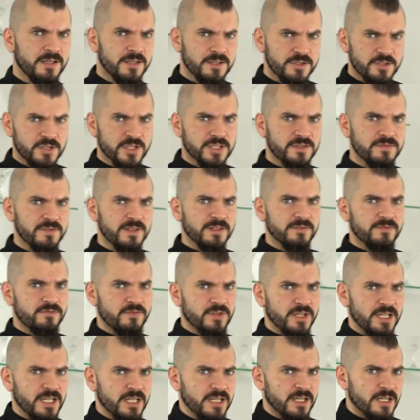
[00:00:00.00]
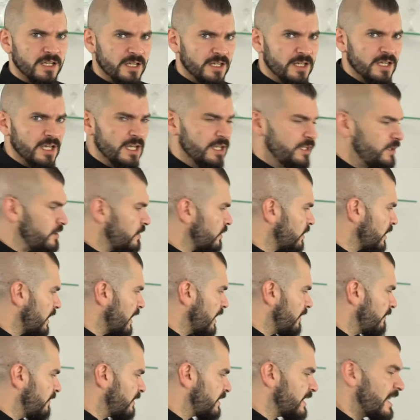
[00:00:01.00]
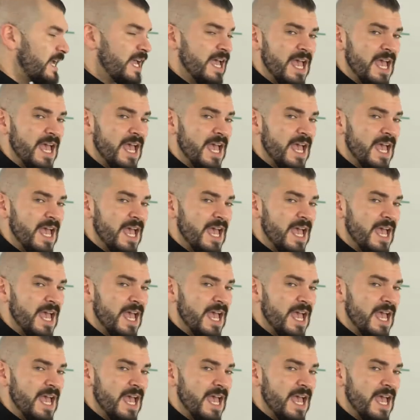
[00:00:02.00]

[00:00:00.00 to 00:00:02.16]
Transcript: Just feel free, and you're going to love it.